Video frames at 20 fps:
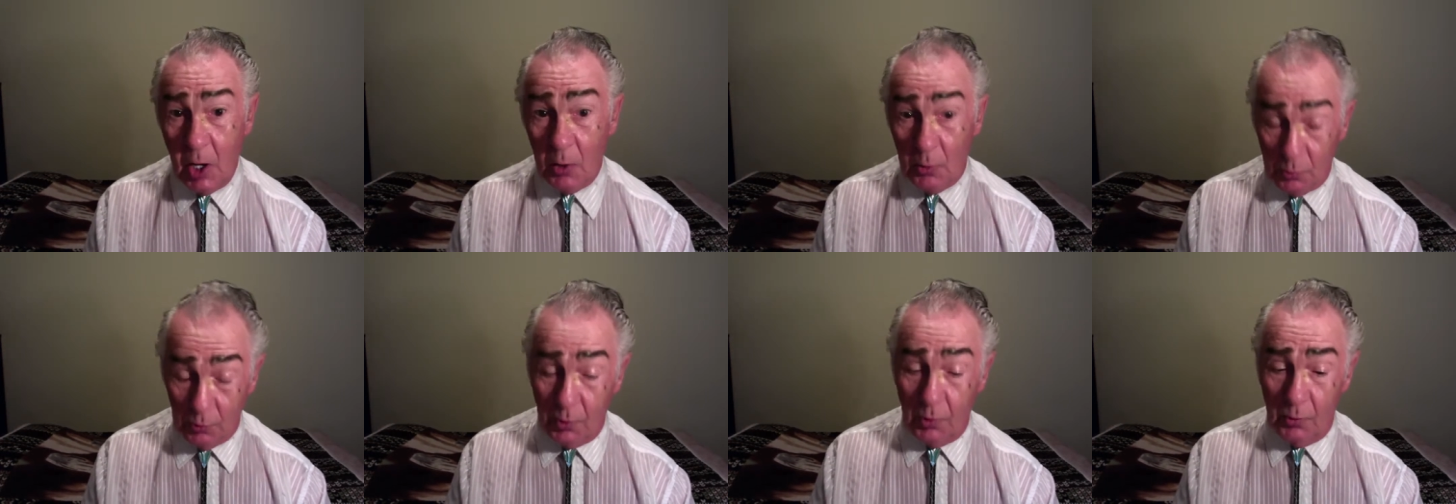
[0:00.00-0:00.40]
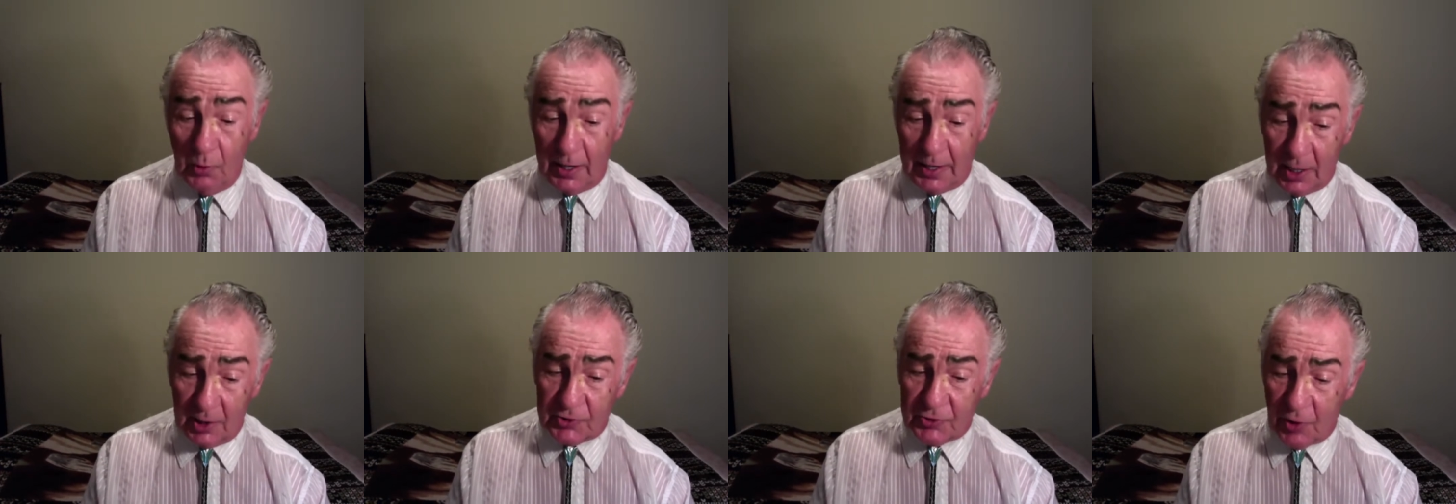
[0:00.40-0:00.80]

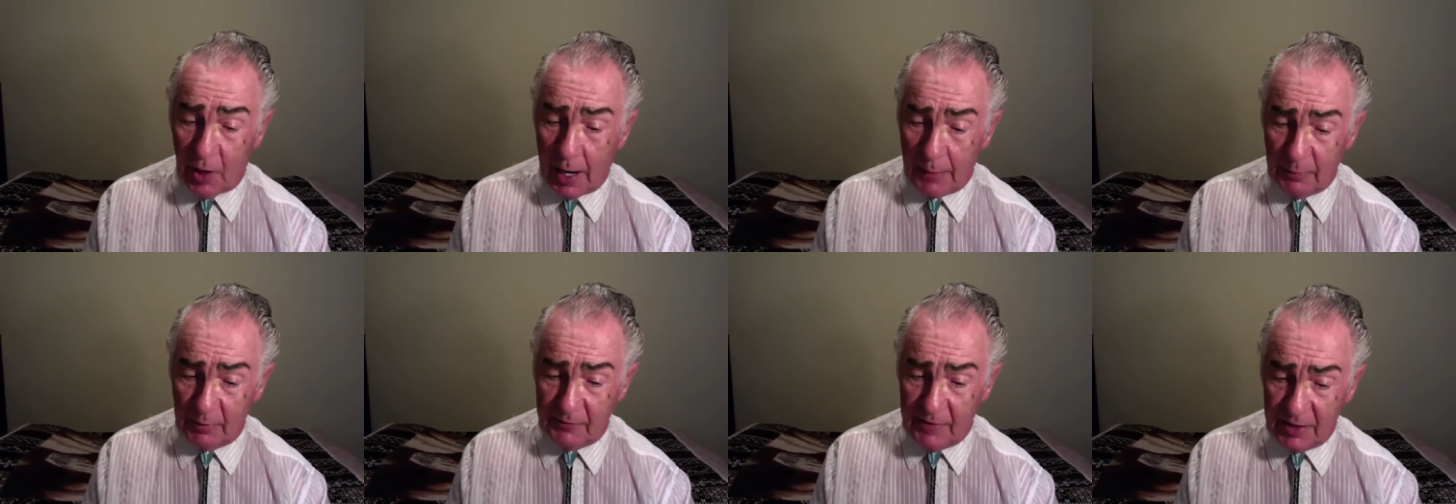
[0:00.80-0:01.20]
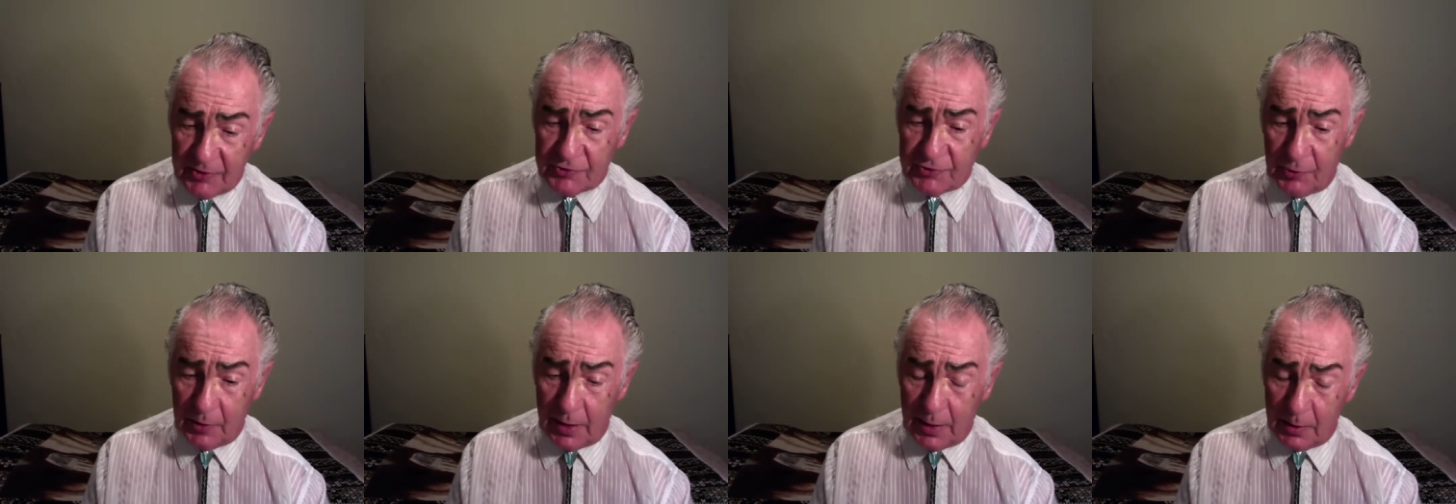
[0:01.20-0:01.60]
ruling a tribe of
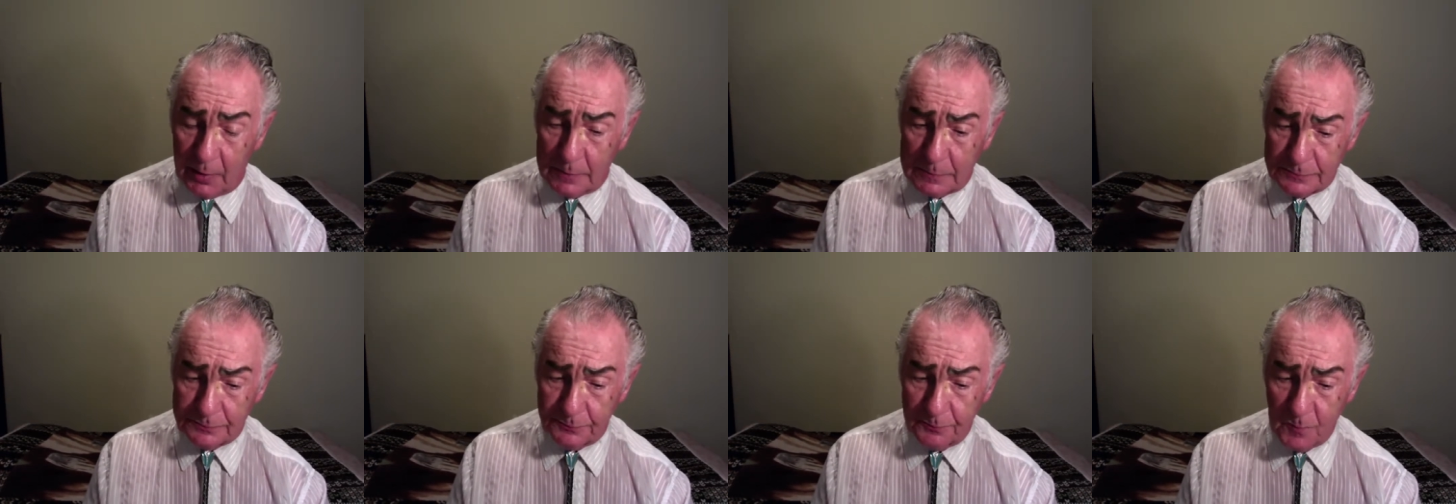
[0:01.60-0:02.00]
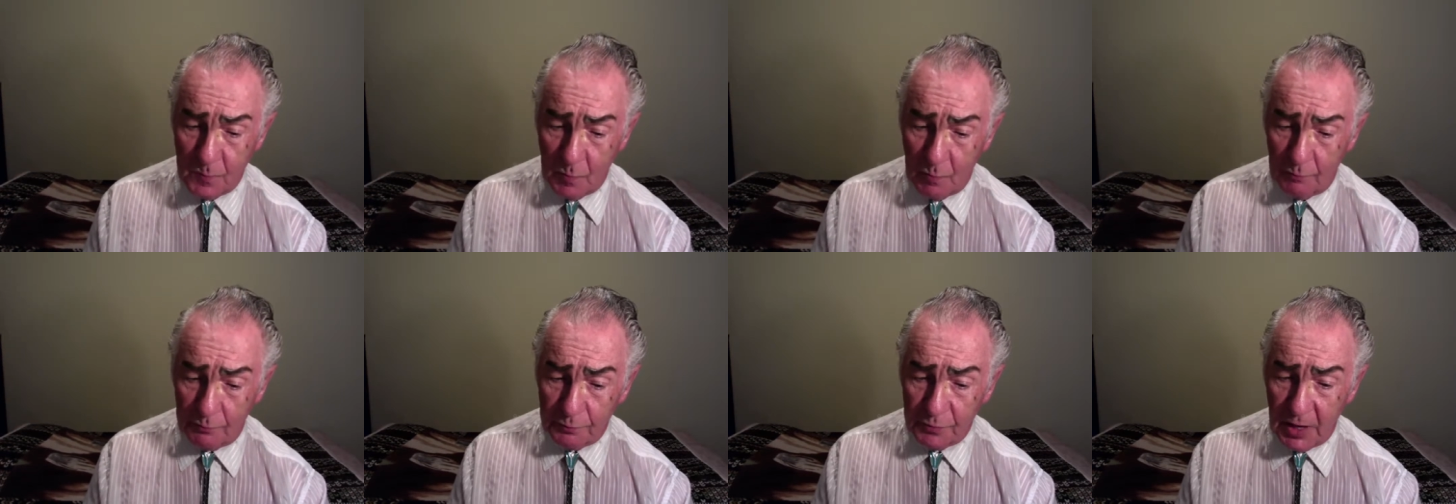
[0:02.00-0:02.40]
Israel.
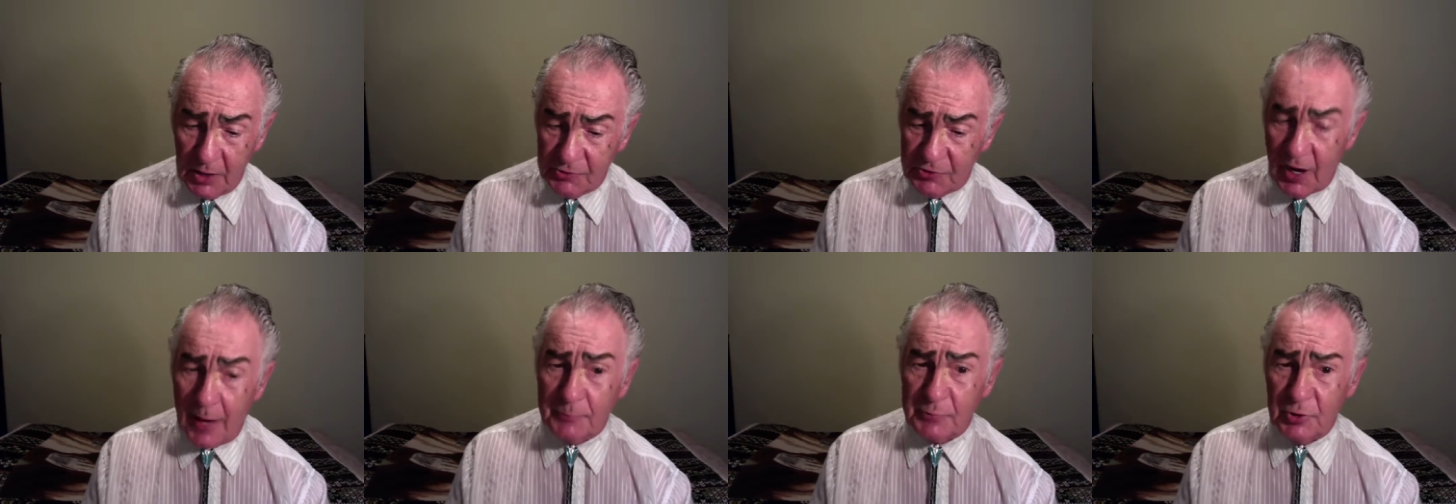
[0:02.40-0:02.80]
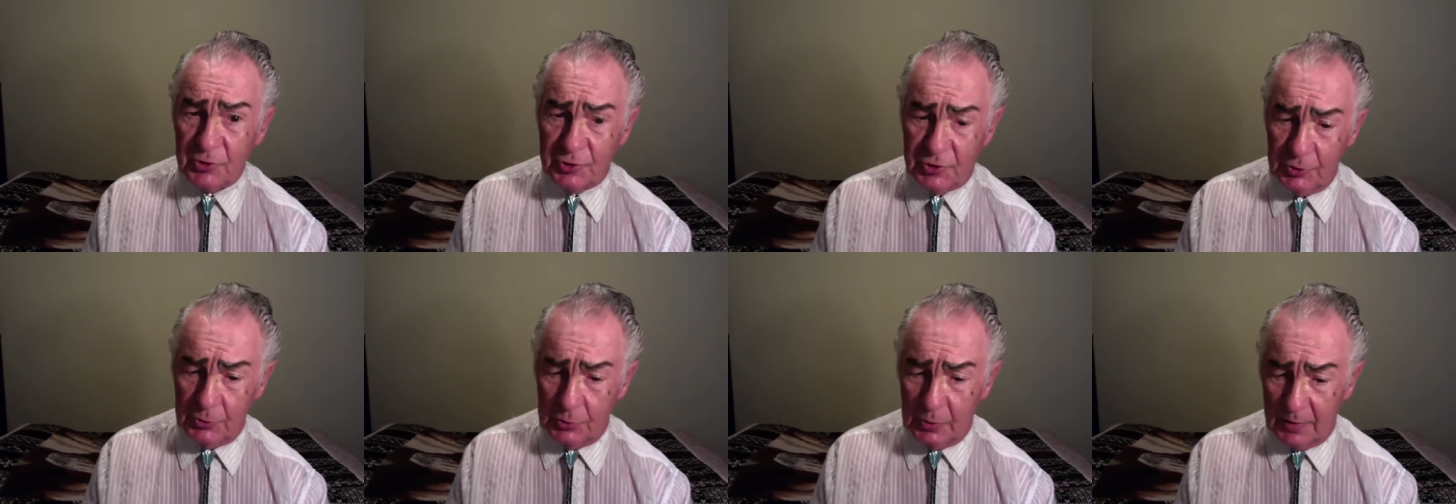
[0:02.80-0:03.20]
Chapter
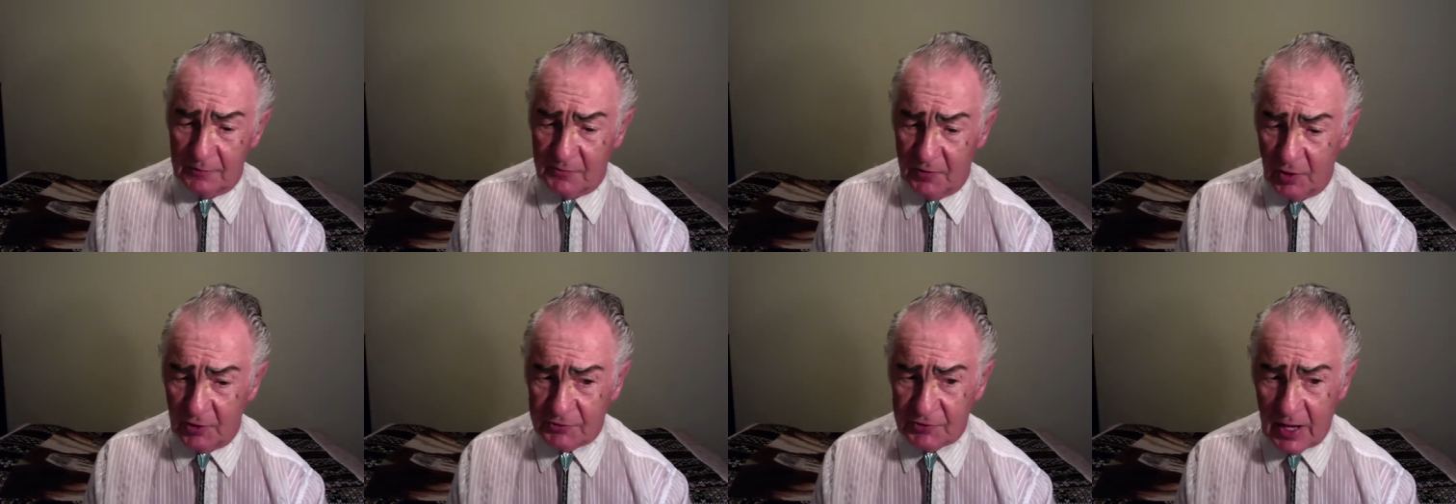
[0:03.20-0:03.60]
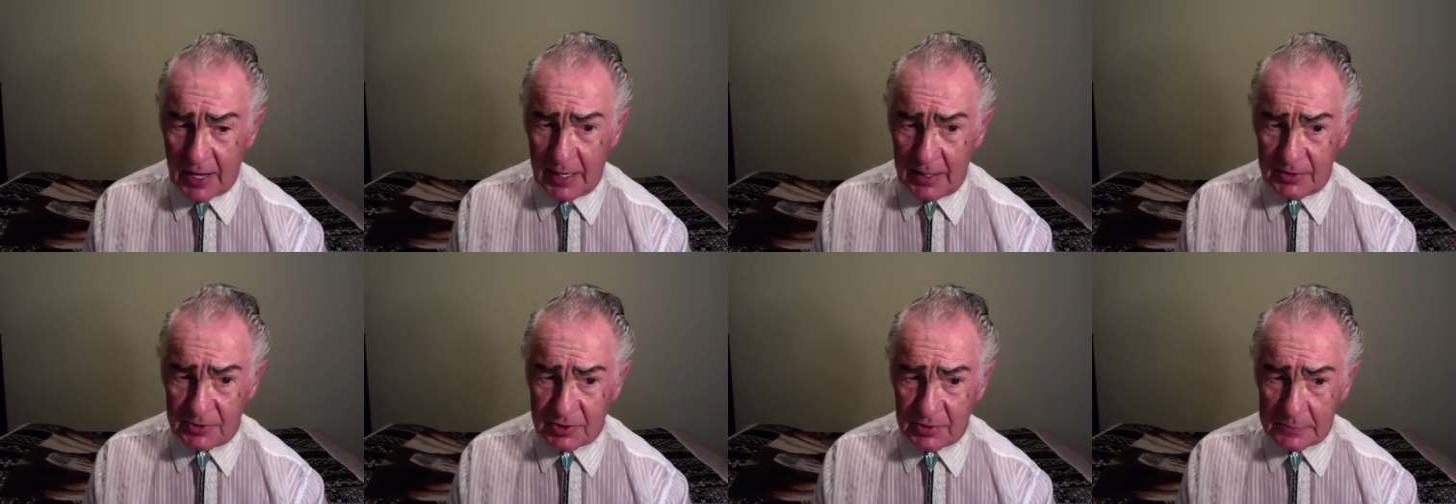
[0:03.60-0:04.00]
2 and verse
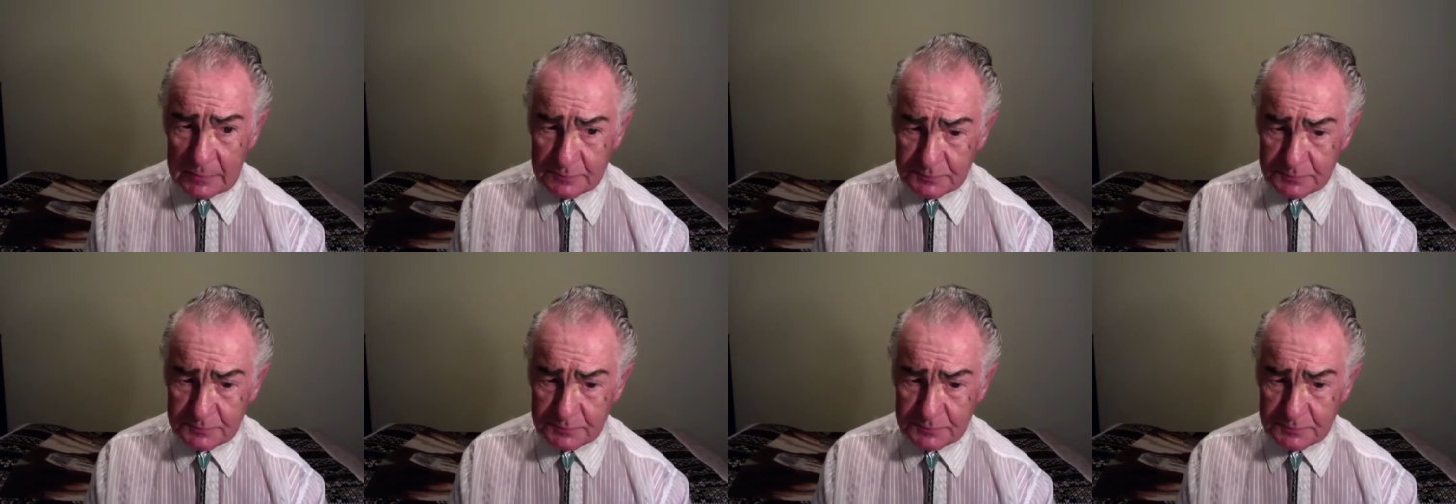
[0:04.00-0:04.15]
8.